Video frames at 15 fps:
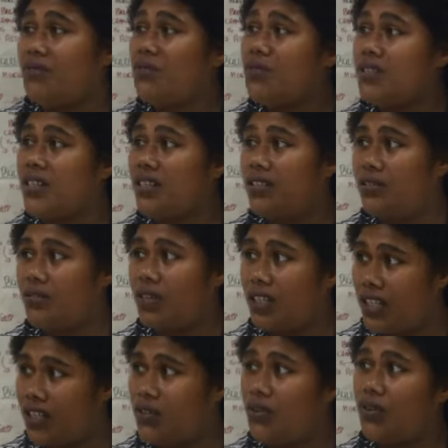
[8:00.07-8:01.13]
Vusa,
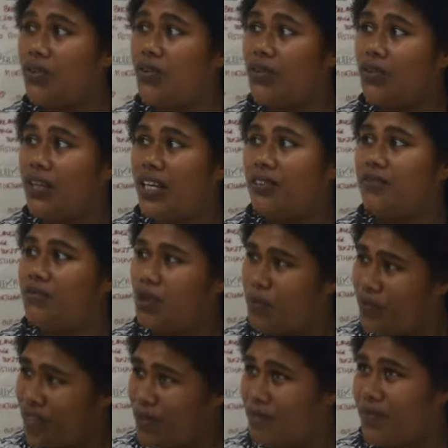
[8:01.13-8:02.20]
Ana Koroi, and from
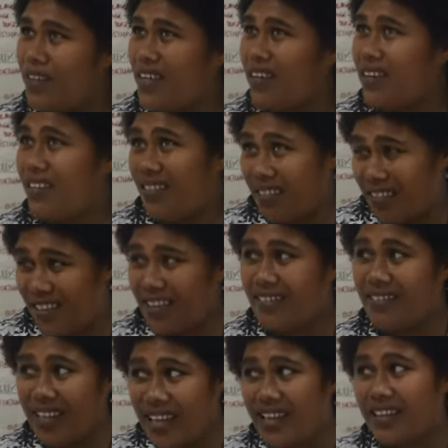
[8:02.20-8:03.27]
them they
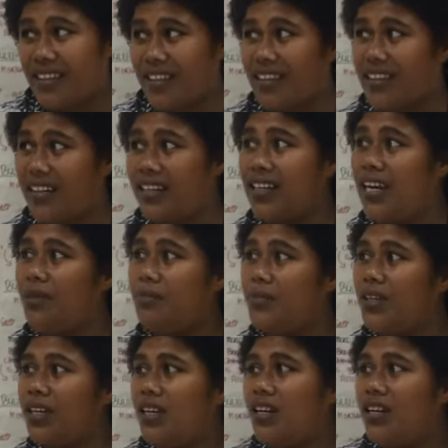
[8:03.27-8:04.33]
take it up.
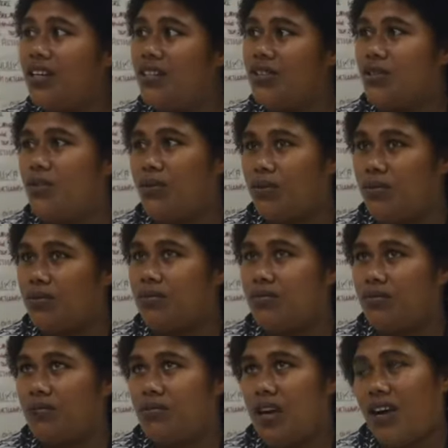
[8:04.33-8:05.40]
So
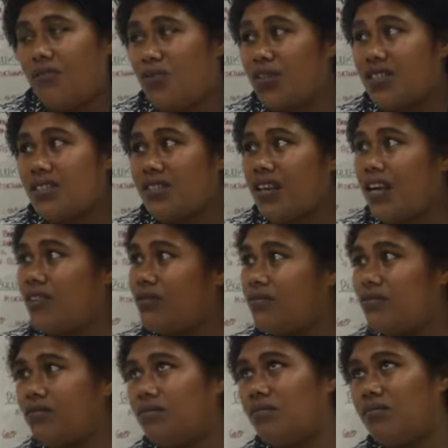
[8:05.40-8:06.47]
our voices are
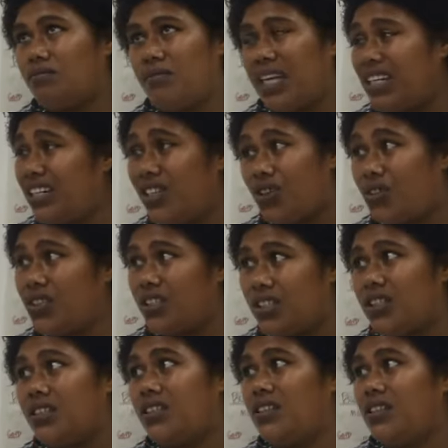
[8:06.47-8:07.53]
mainly not heard.